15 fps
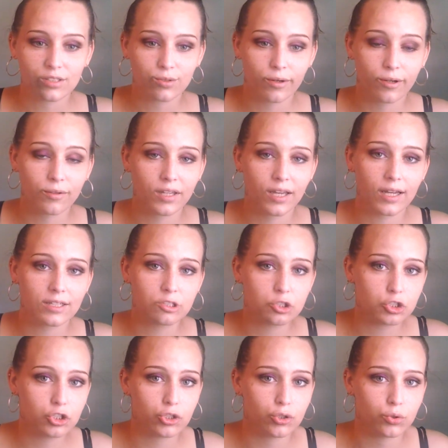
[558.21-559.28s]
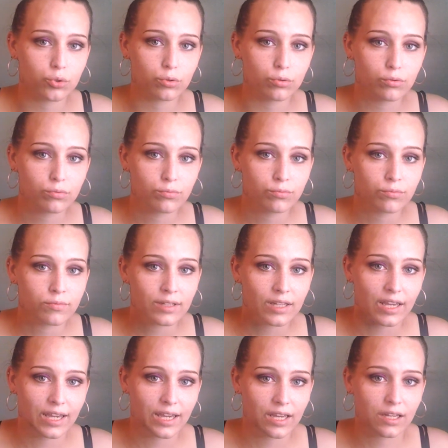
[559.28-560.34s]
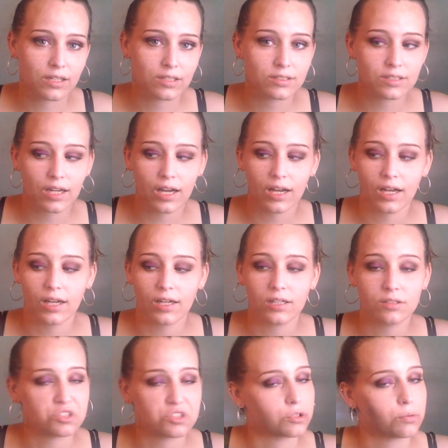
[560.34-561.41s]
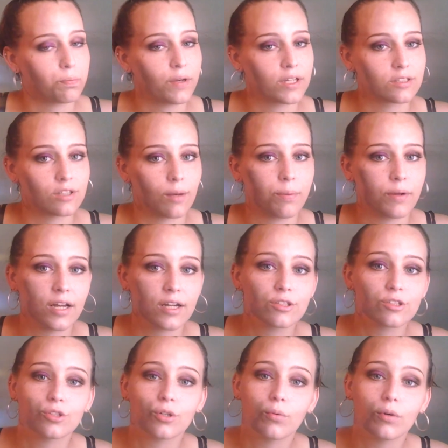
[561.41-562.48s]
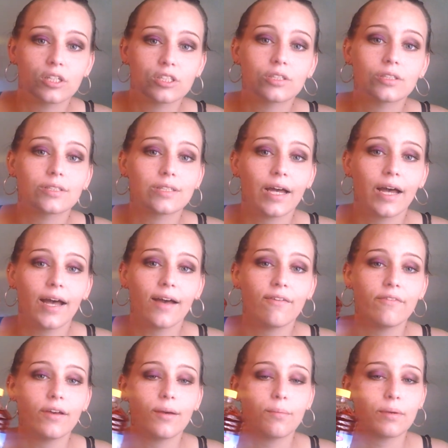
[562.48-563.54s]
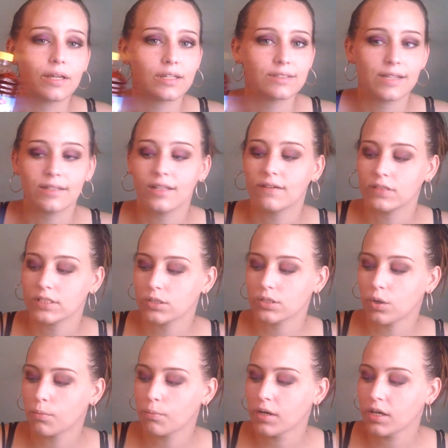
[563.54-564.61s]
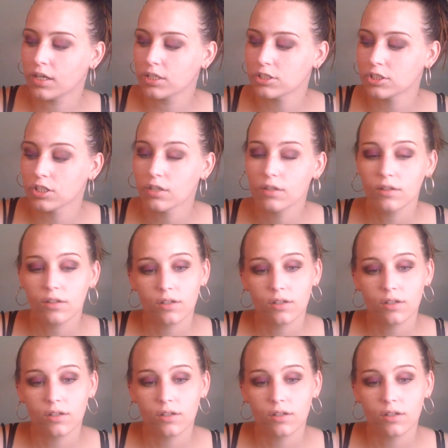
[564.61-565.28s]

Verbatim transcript: So I only had 2, and I just picked up an extra one just to have it because I love it so much.